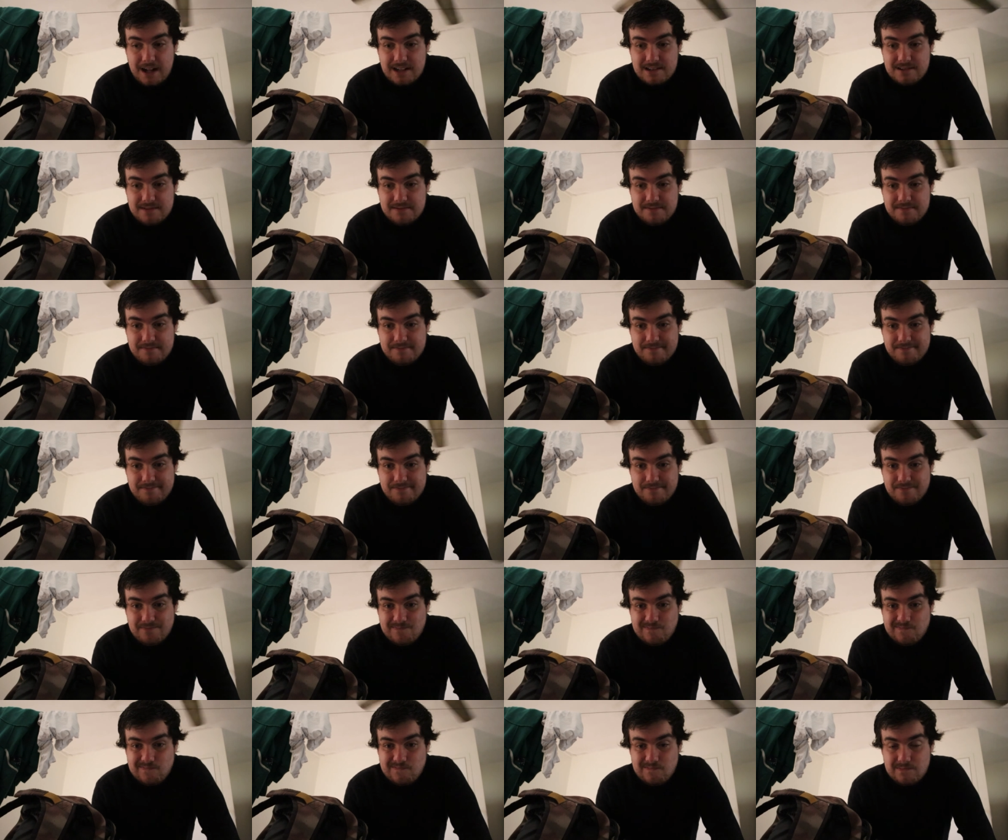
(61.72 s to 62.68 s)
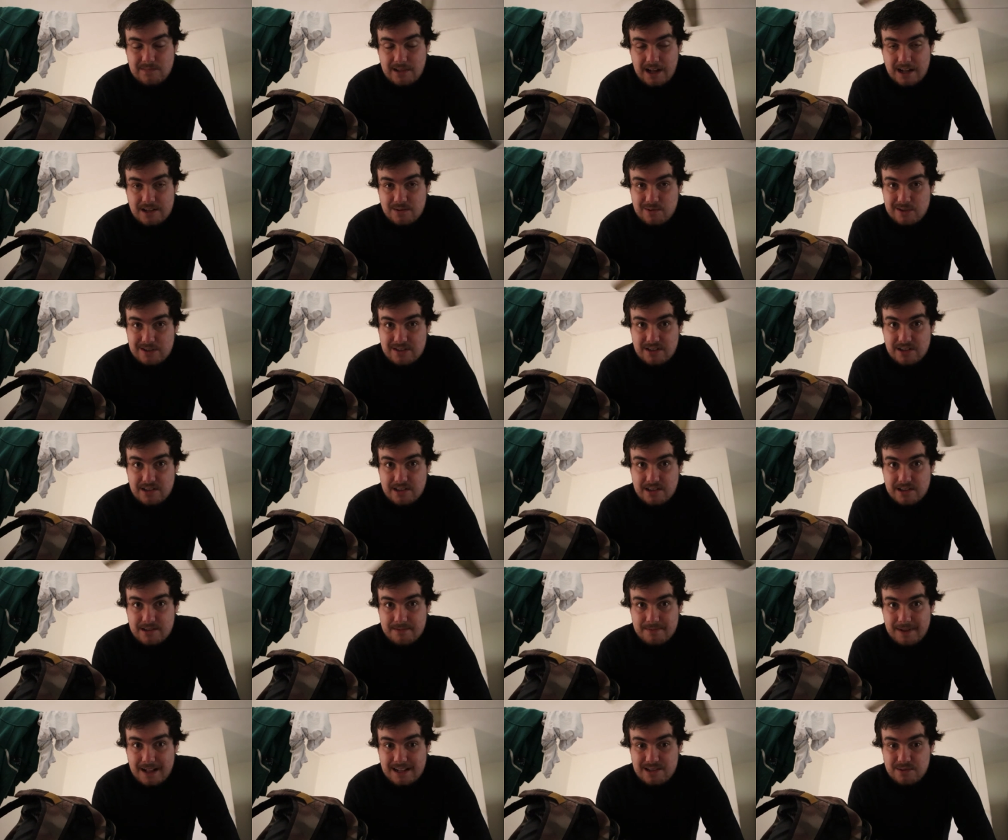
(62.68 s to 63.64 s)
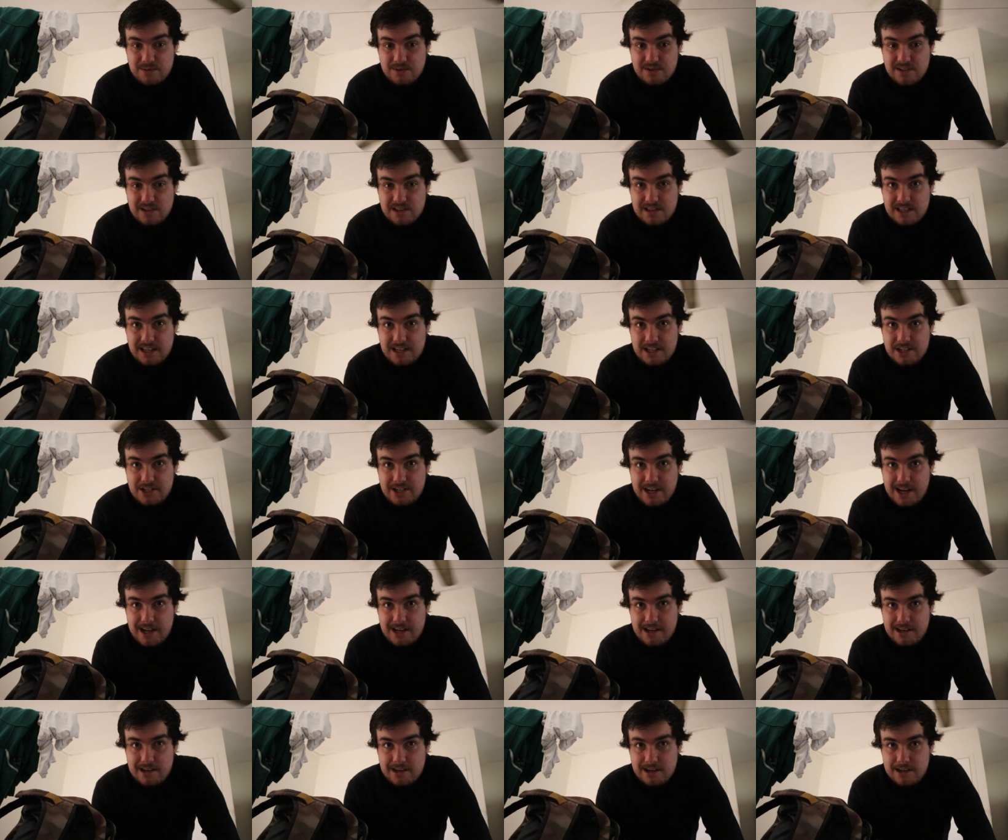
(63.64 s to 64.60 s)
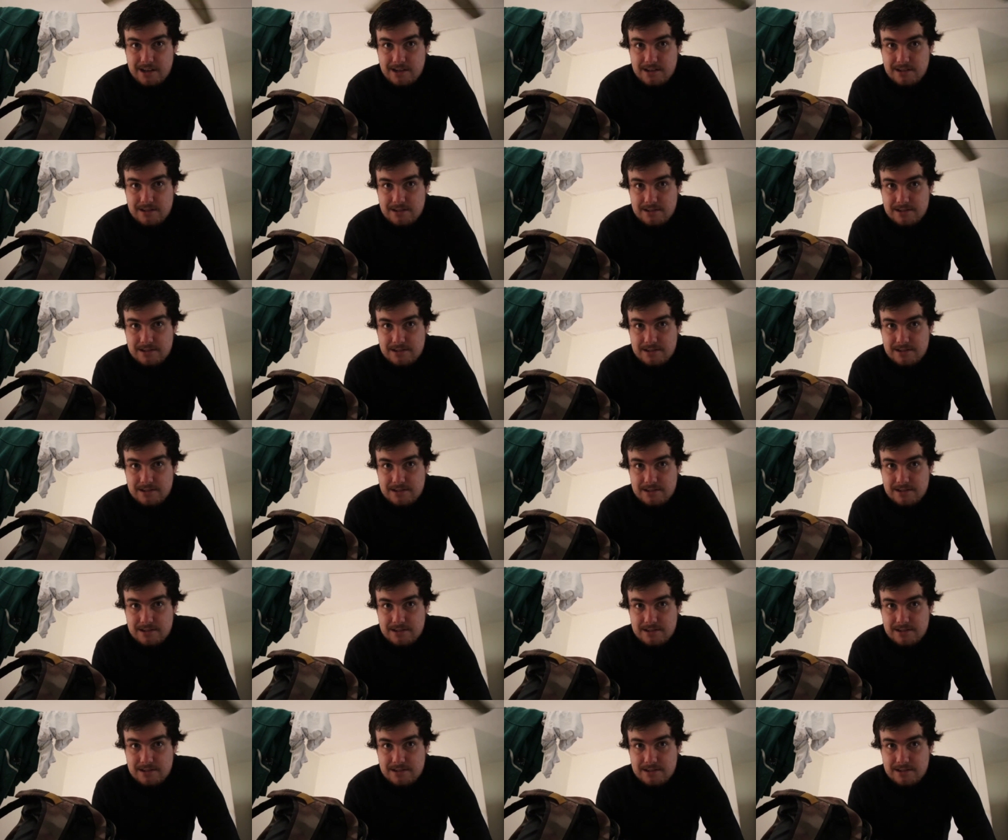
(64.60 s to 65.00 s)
that's what's on the agenda.